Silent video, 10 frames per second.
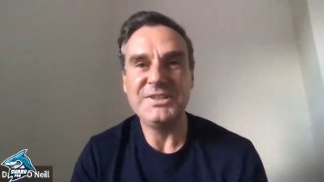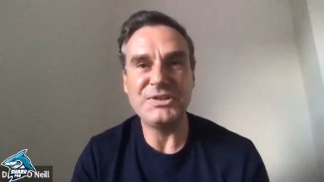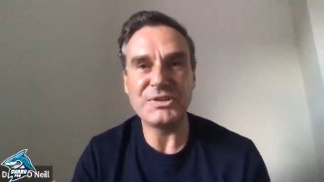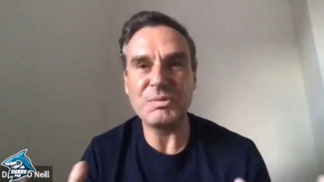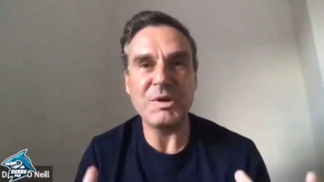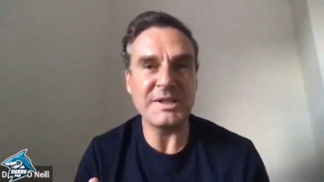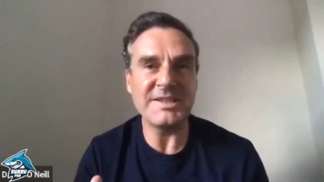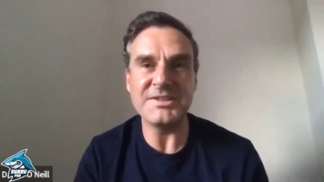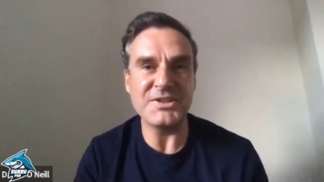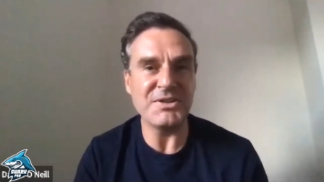just want
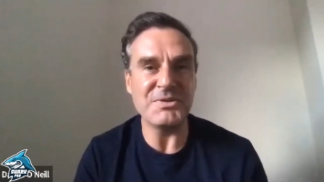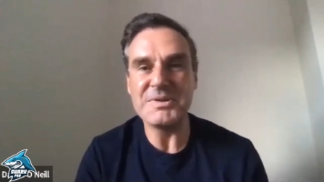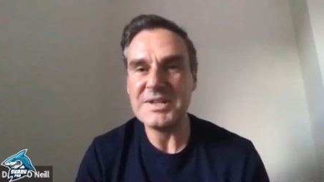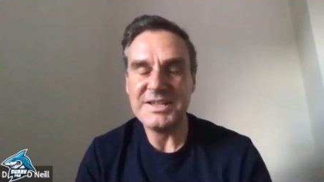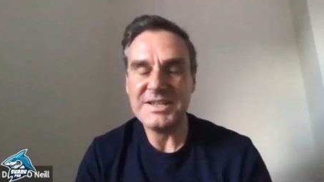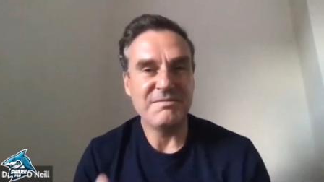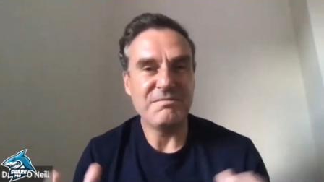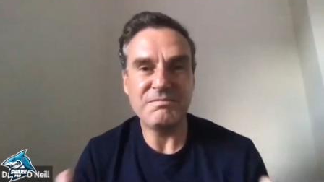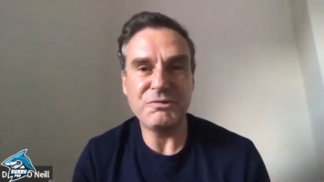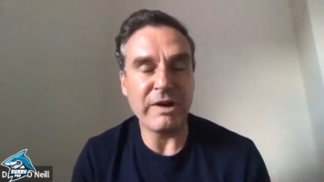to do
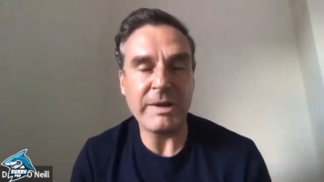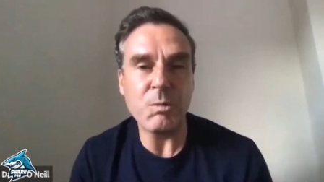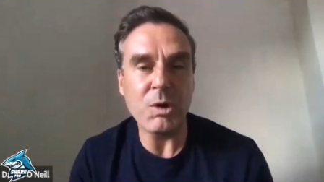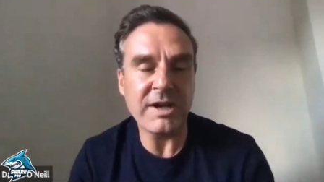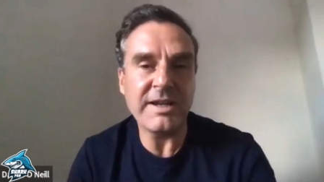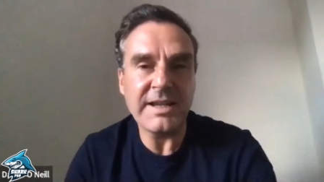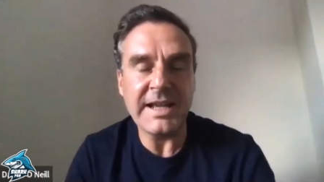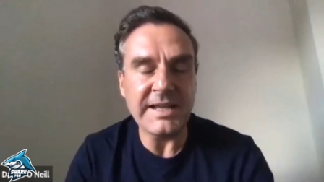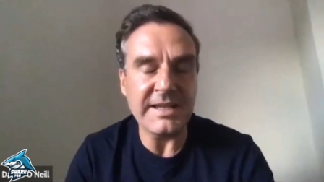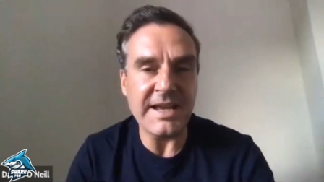great work.
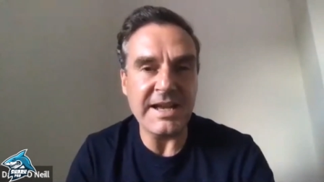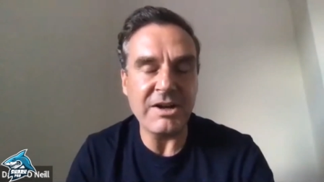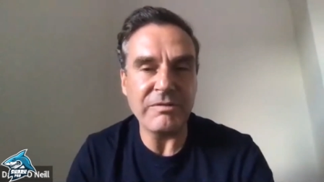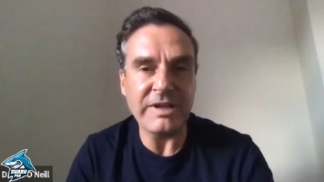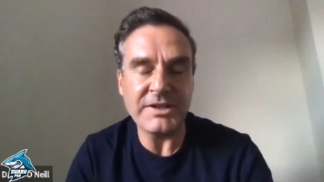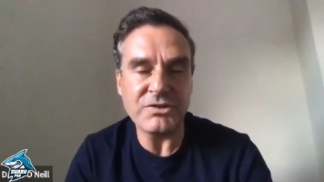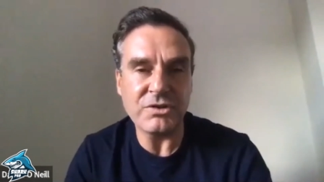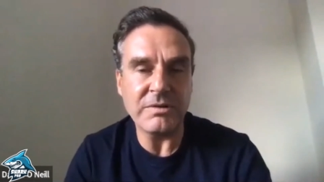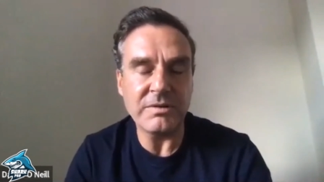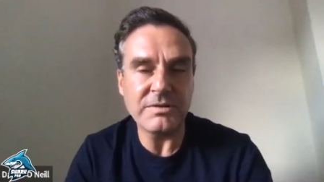And uh, I really
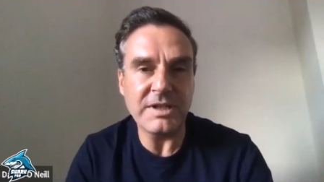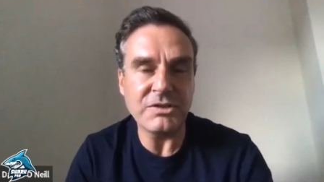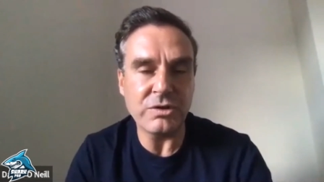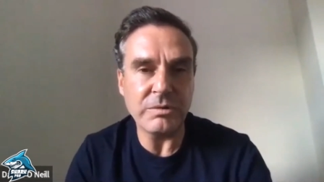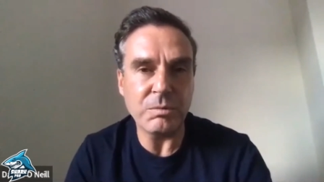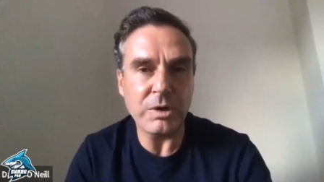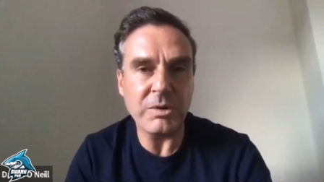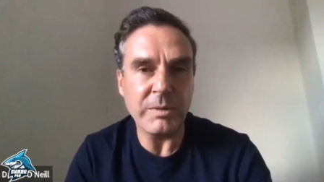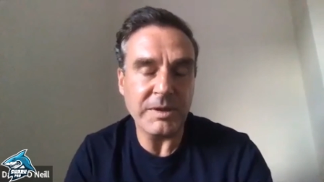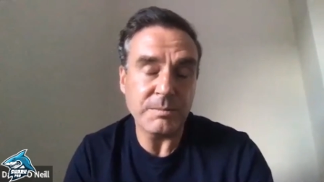enjoyed enjoyed
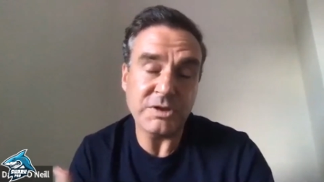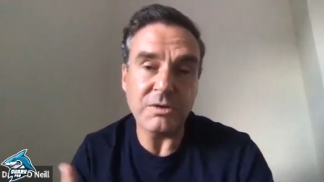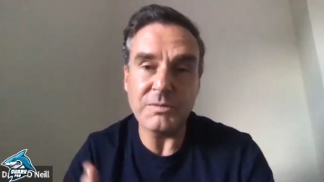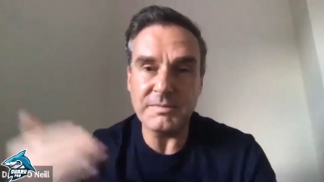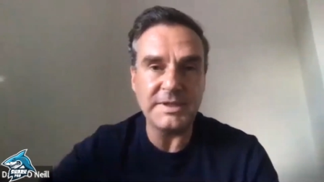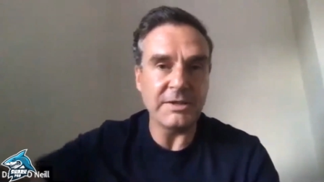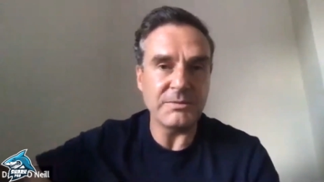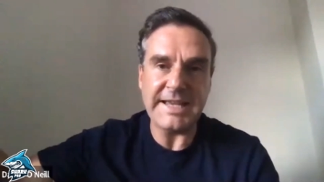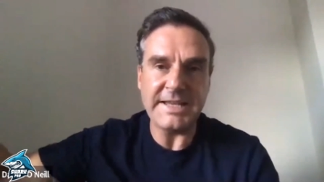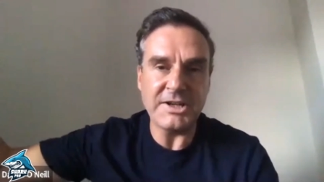working with them. So you know,
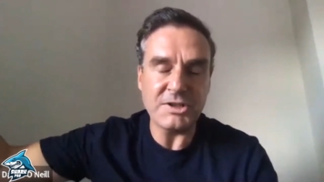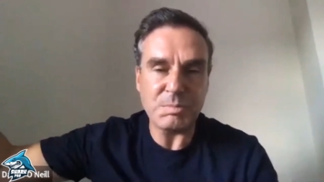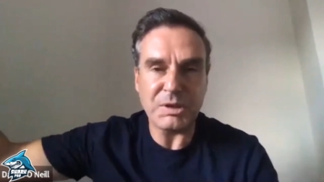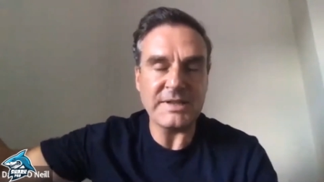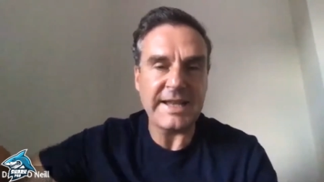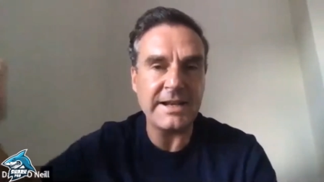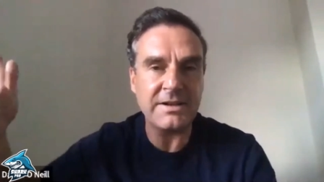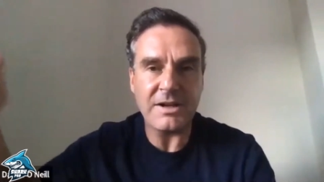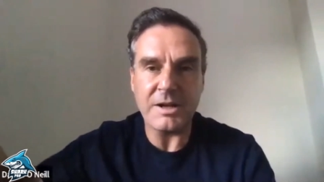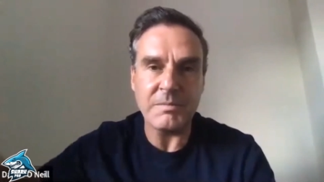ten years plus
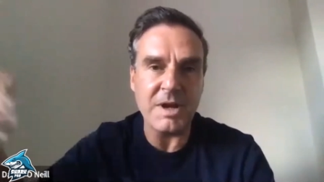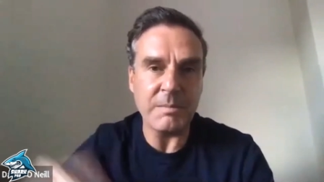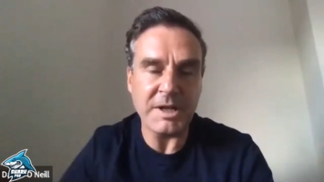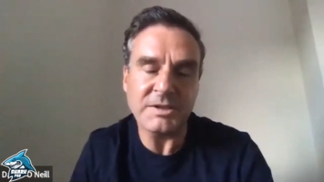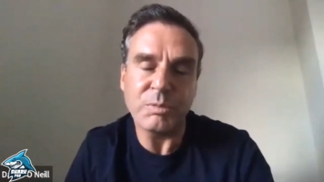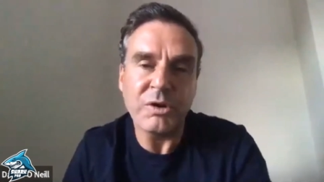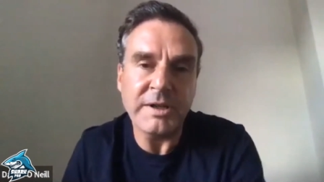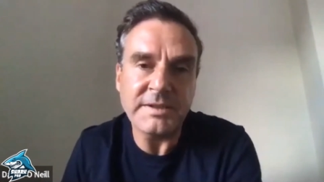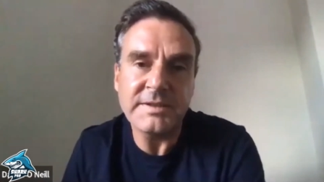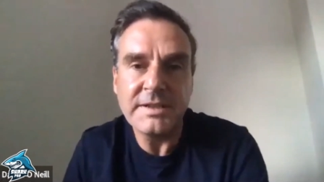later, I'm I'm not
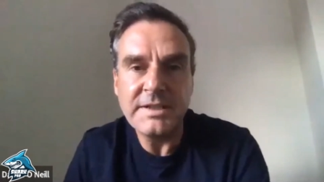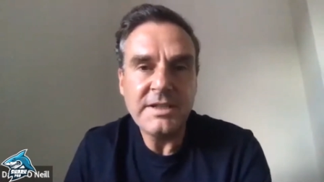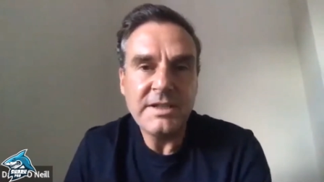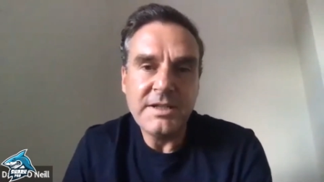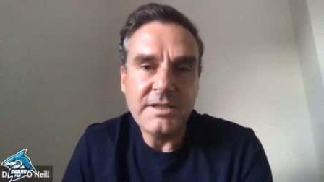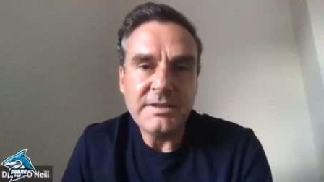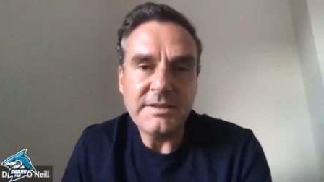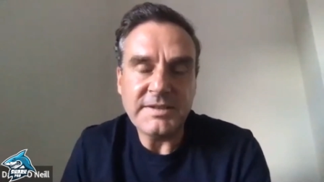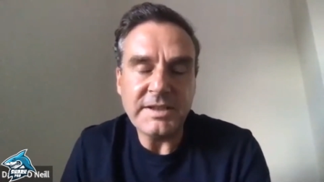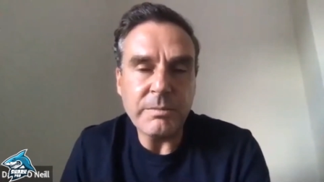surprised
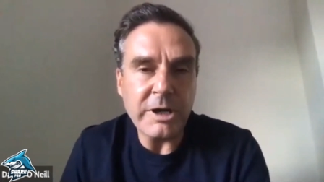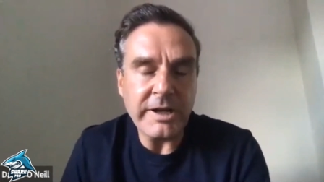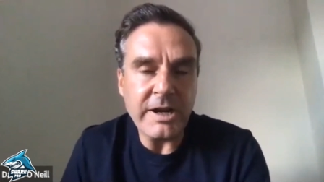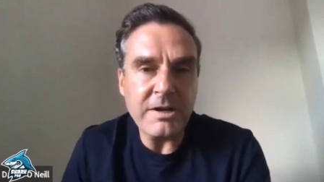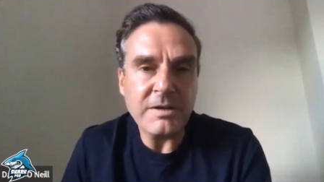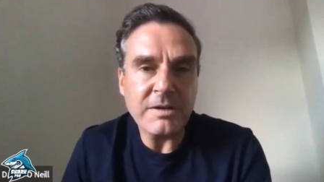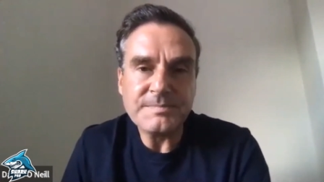to see where they are.